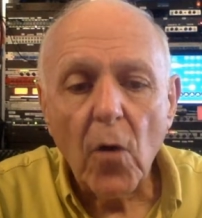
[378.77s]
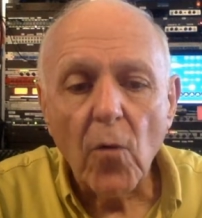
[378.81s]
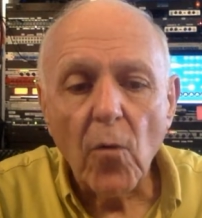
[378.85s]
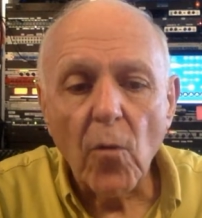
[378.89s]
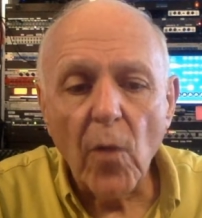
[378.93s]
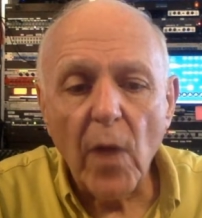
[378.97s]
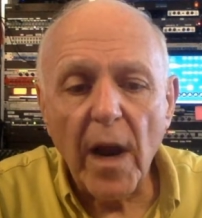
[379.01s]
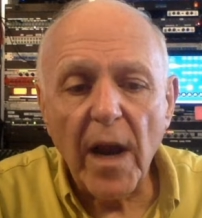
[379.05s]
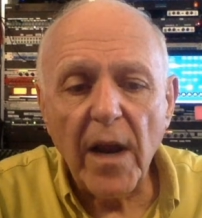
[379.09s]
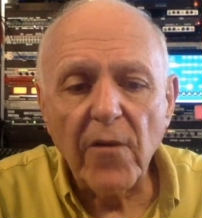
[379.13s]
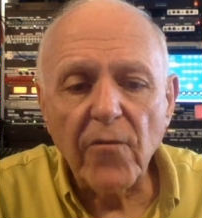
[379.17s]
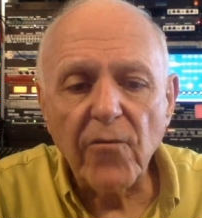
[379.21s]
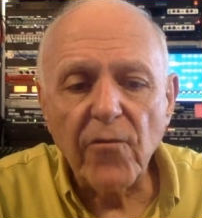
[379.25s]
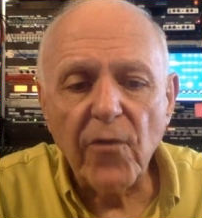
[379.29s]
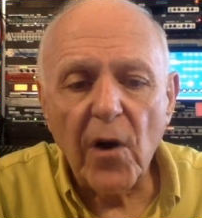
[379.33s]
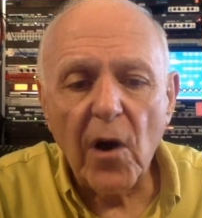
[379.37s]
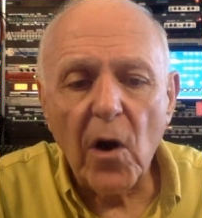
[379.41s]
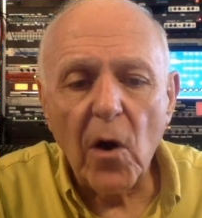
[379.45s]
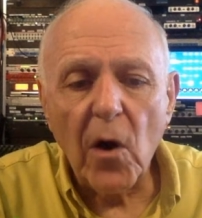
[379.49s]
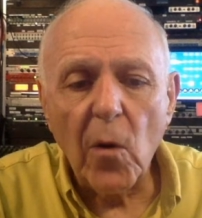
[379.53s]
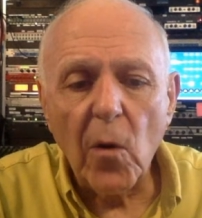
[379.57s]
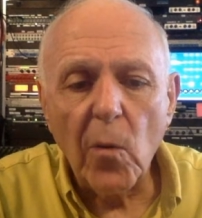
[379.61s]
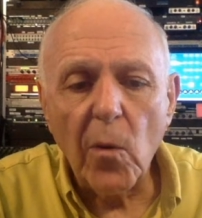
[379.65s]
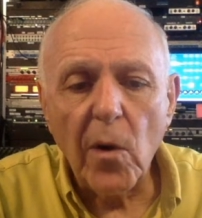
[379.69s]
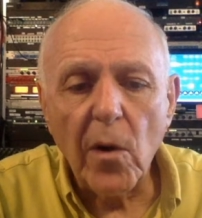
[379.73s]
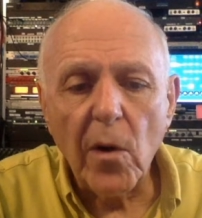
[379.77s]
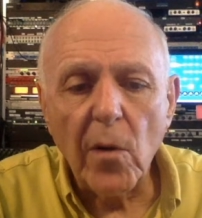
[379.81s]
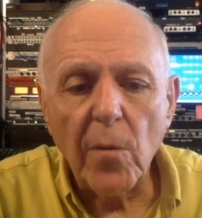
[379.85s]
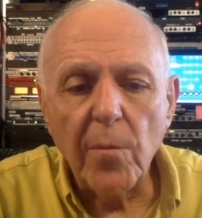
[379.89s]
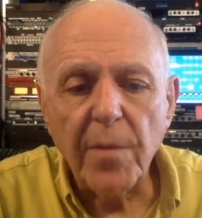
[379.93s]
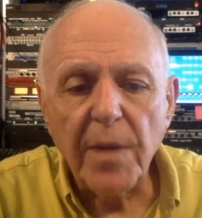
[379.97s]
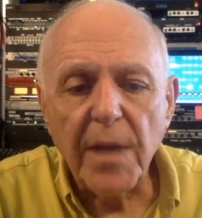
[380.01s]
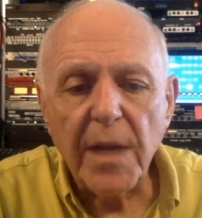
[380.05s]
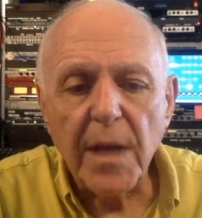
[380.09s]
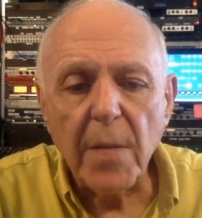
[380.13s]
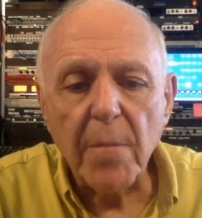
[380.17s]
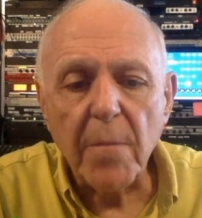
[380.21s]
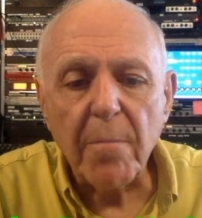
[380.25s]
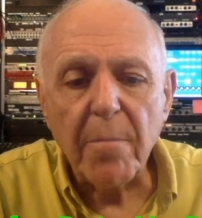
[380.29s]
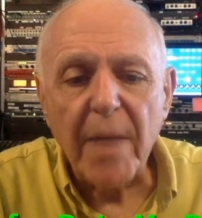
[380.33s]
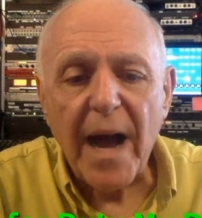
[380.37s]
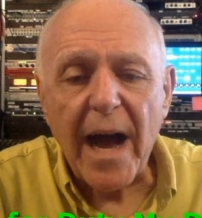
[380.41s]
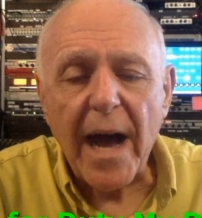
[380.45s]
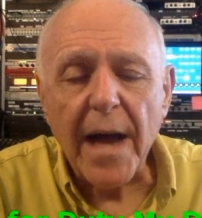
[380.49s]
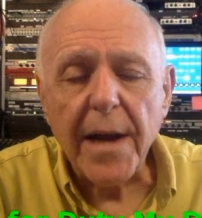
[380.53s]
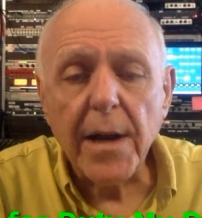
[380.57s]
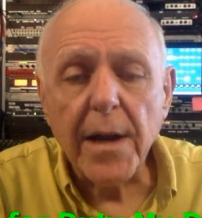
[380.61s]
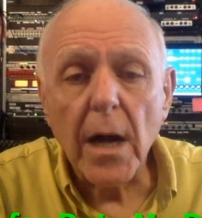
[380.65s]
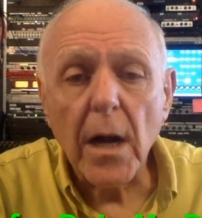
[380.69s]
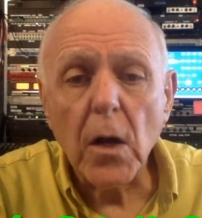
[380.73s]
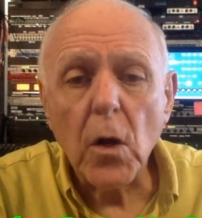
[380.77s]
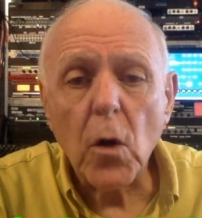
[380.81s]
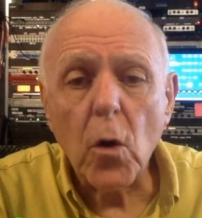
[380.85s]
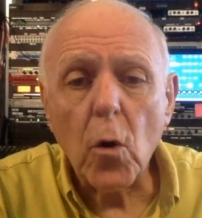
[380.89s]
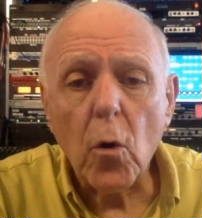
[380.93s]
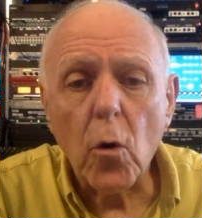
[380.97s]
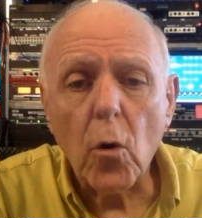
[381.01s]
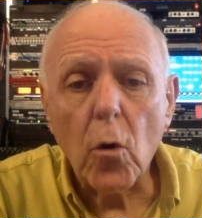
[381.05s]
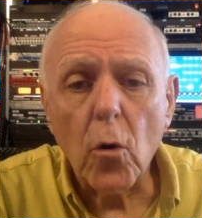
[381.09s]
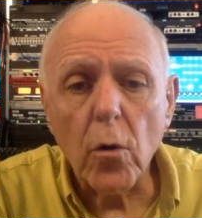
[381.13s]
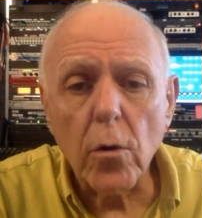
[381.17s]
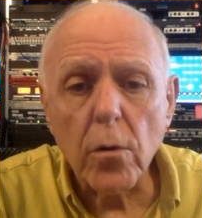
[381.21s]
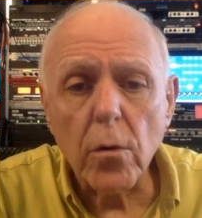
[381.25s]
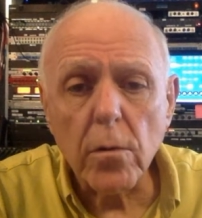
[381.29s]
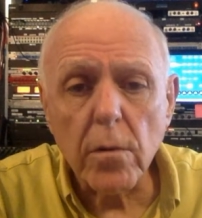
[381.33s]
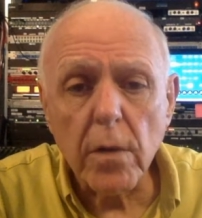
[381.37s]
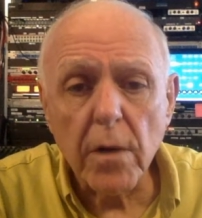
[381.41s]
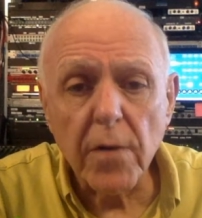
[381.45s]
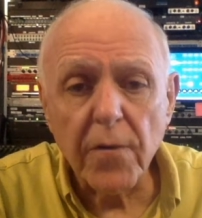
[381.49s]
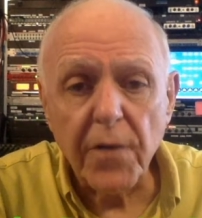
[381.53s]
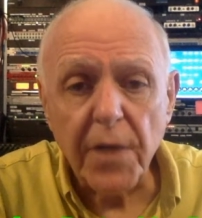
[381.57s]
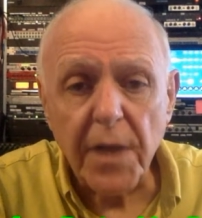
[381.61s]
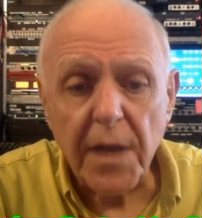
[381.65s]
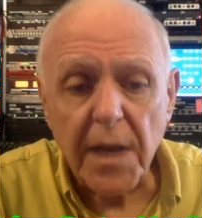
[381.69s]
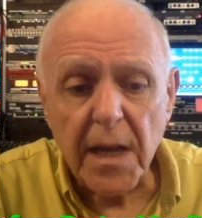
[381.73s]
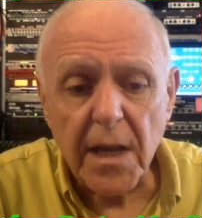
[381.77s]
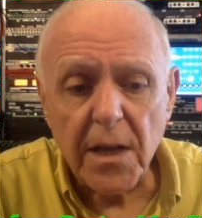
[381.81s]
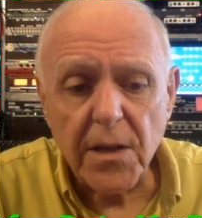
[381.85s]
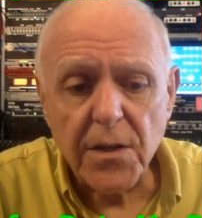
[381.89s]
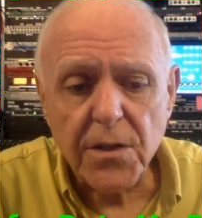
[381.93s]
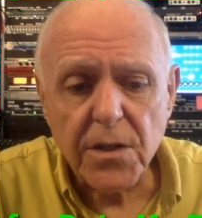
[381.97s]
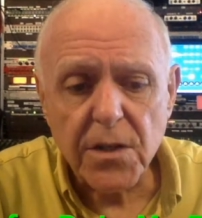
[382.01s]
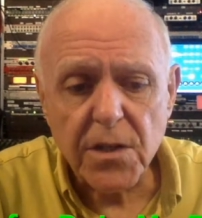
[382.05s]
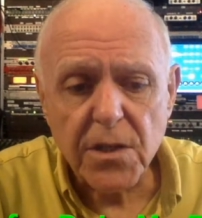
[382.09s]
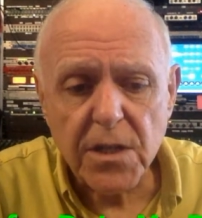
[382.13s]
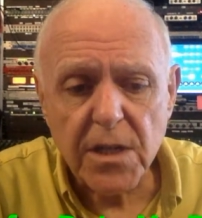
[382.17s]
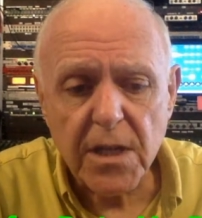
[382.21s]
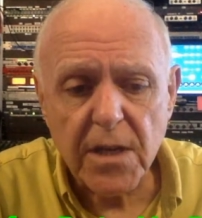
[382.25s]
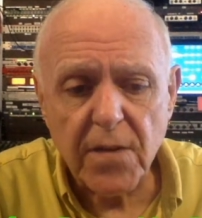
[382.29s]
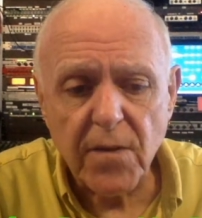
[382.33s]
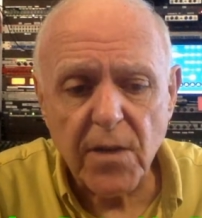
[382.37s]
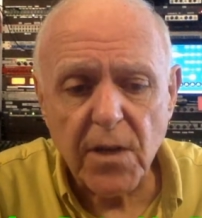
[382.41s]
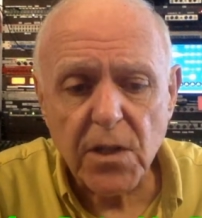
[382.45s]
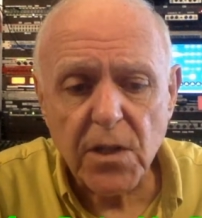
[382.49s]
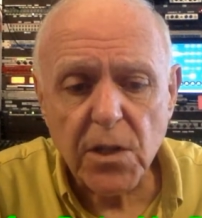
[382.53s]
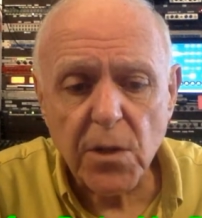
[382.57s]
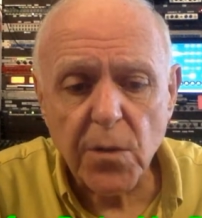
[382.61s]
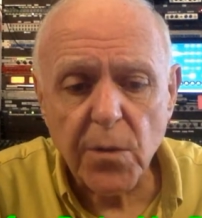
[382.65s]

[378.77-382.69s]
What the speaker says: Rainfall will be about a quarter of an inch this evening,